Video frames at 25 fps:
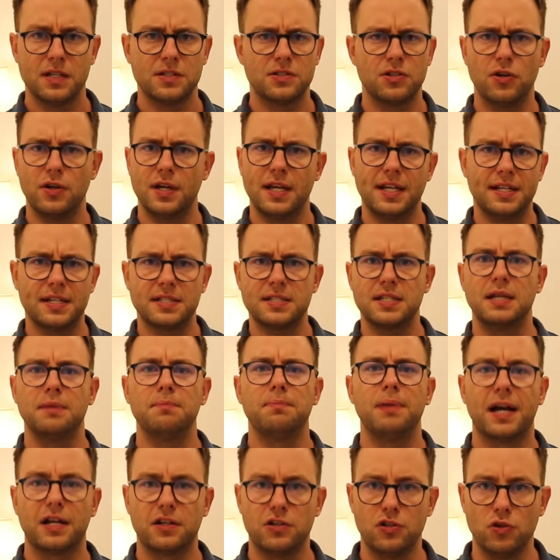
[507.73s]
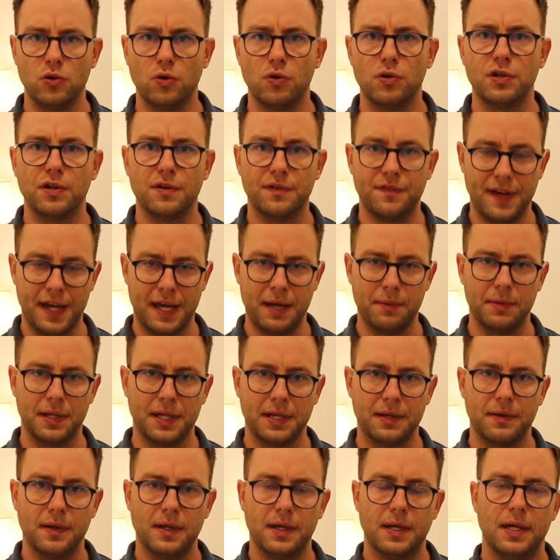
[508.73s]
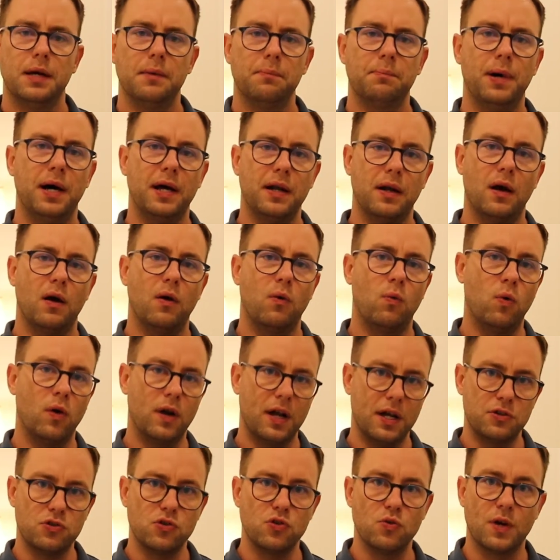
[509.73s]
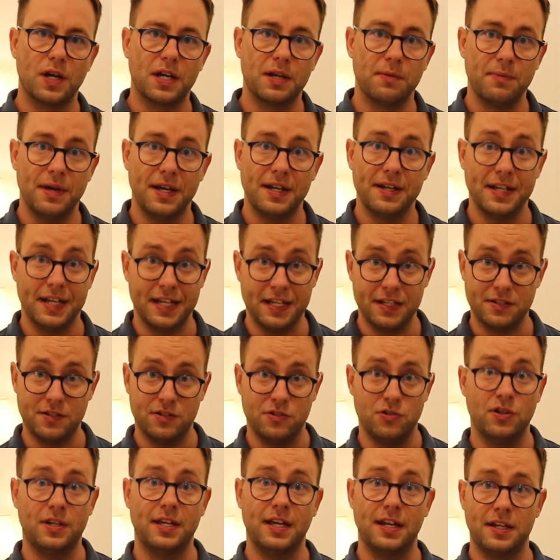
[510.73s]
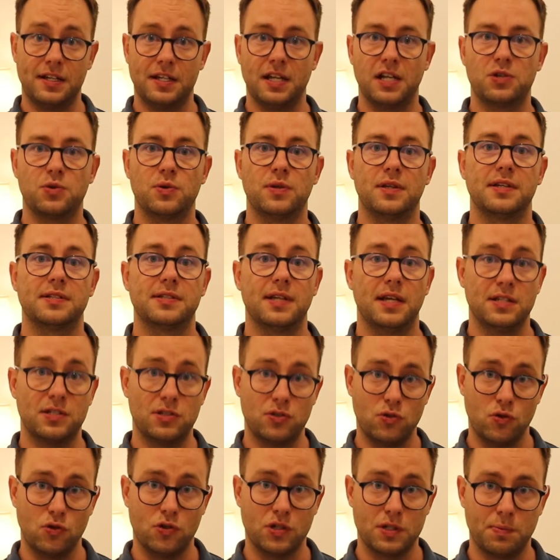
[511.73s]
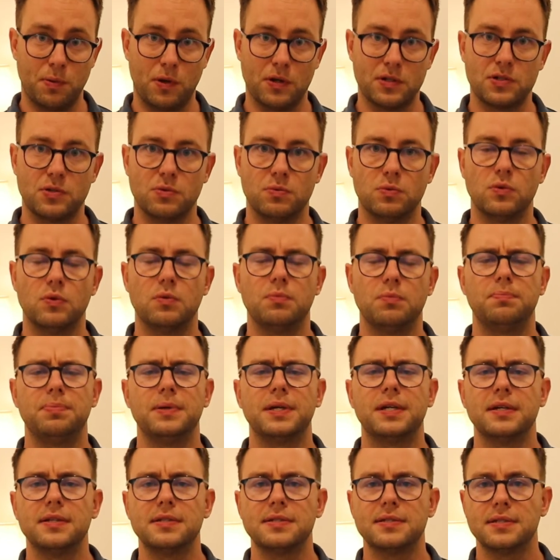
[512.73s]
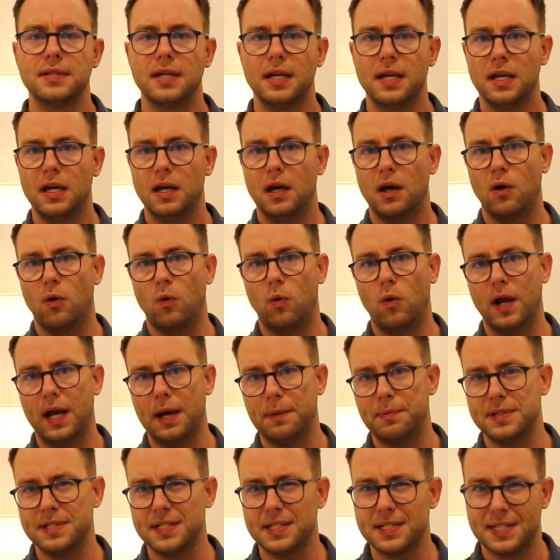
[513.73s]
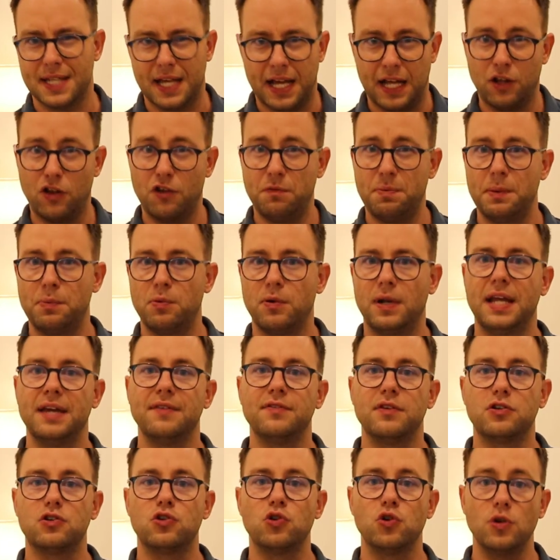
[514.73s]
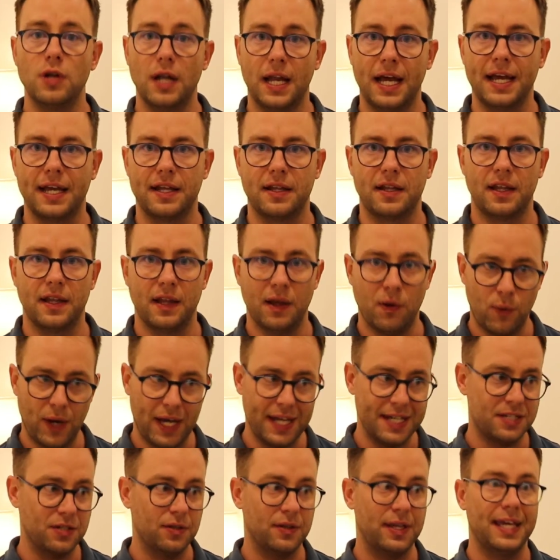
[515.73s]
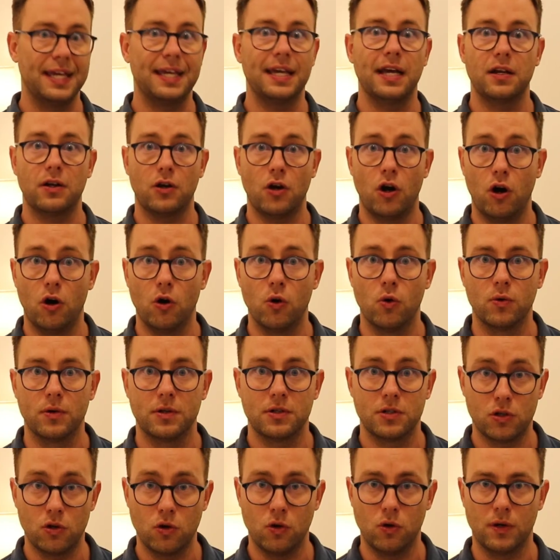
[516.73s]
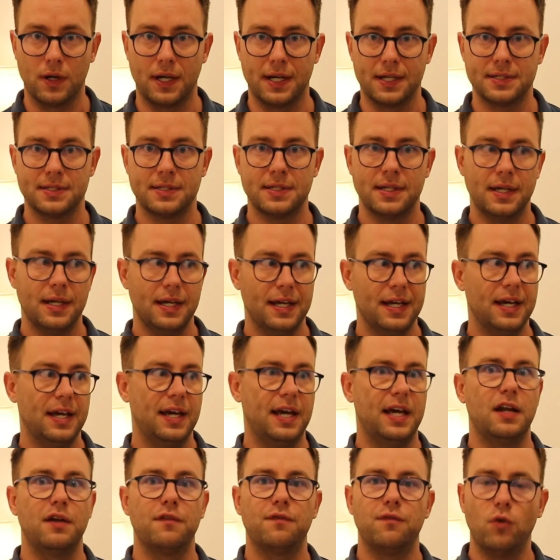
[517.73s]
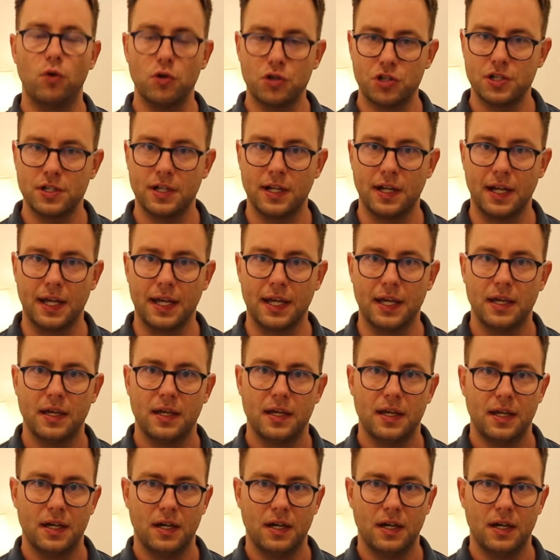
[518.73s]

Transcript: So it doesn't impact you or your family. But what I do recommend is you get in touch with us as soon as possible, because what happens is a lot of people leave it too late. They wait until they get cold to call us. And unfortunately,